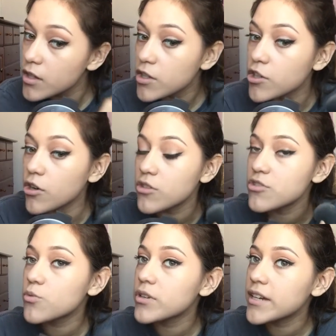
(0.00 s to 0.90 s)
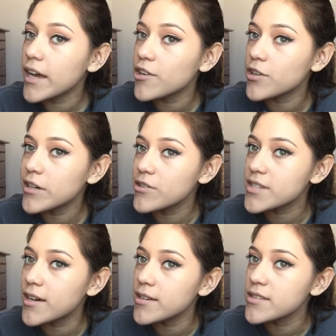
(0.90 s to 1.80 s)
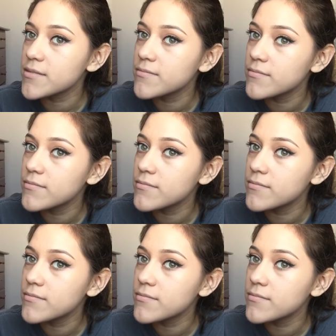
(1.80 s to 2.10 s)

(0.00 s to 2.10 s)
You also want to get your ears, guys.